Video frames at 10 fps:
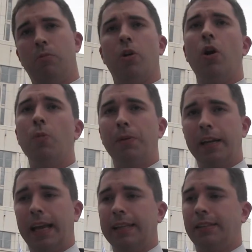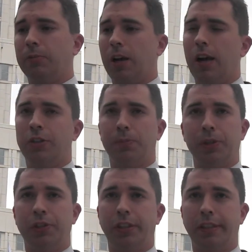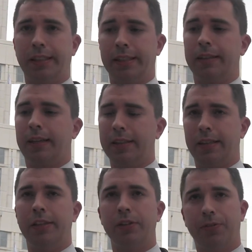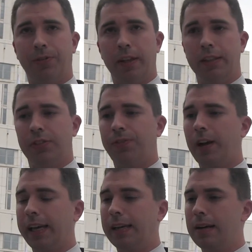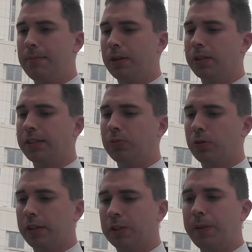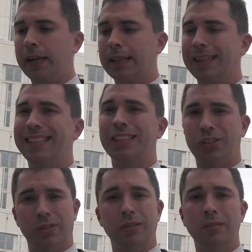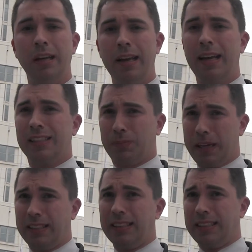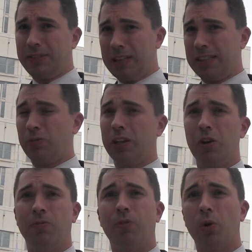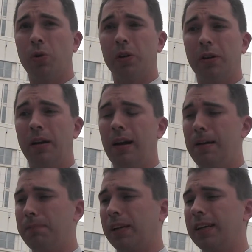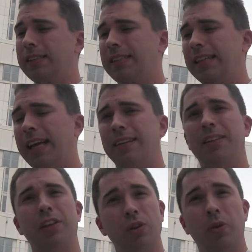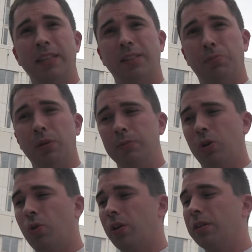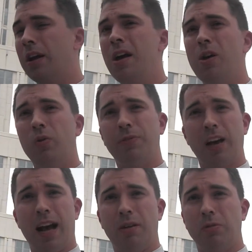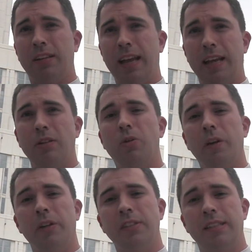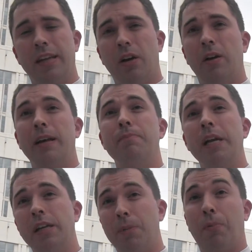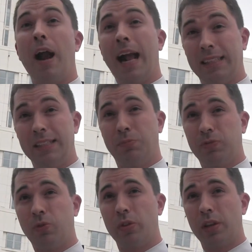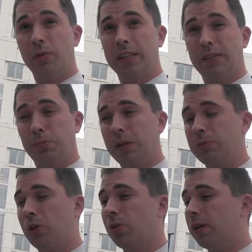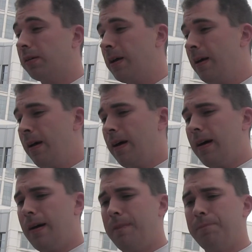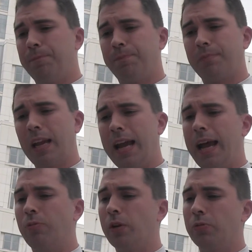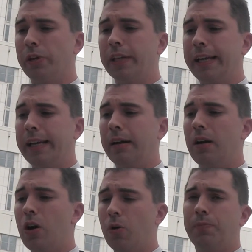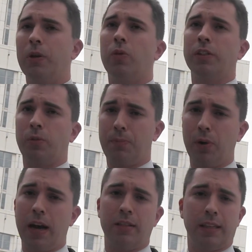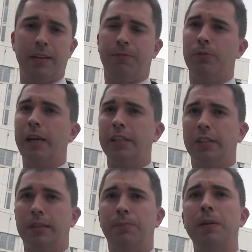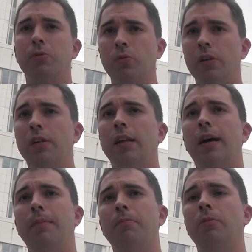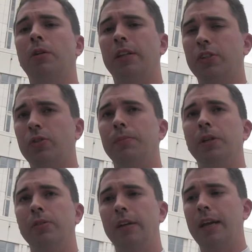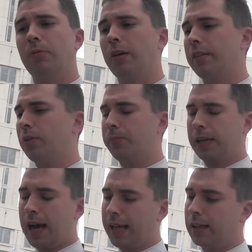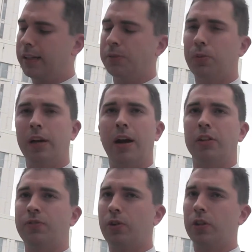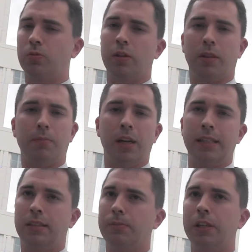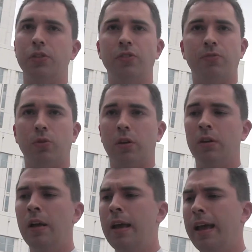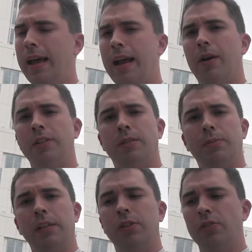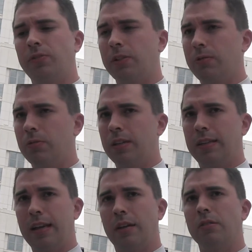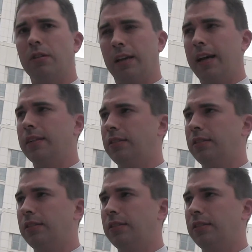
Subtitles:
We're hoping to get some contributions in to continue to fund this fight. We're expecting additional expenses even as we go forward, because to get to the U.S. Supreme Court, we've got to retain lawyers that are admitted to practice before the U.S. Supreme Court. And we really hope that once we put out the information that people will contribute, and there'll be guidelines put out as far as what the money's to be used for and how it's to be used for everyone to take a look at.